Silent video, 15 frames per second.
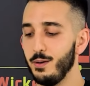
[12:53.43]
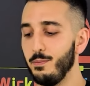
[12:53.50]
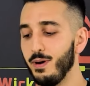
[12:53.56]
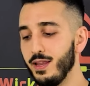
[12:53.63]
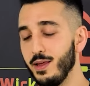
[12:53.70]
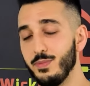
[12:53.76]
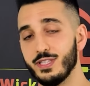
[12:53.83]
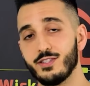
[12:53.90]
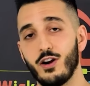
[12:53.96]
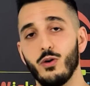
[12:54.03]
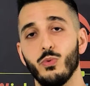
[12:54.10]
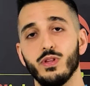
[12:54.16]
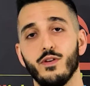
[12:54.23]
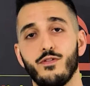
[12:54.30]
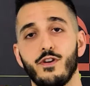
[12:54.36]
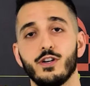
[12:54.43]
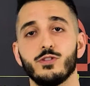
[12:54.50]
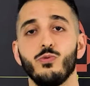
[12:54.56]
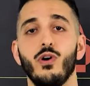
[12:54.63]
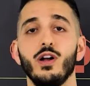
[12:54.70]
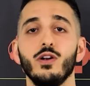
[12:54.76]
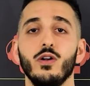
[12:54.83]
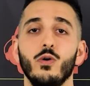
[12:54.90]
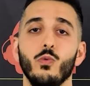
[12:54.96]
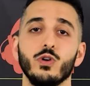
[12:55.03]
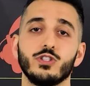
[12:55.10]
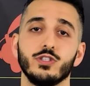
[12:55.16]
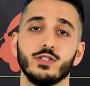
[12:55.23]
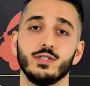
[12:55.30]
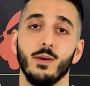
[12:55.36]
but let me start with the first one,
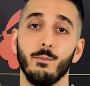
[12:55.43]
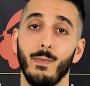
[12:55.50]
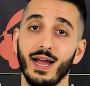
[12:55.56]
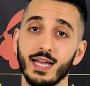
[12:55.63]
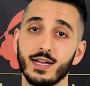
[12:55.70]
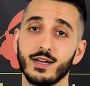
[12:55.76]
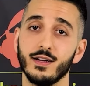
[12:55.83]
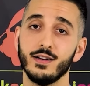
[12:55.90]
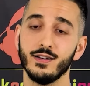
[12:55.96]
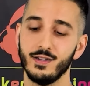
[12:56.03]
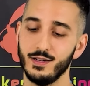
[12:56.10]
which is the mic.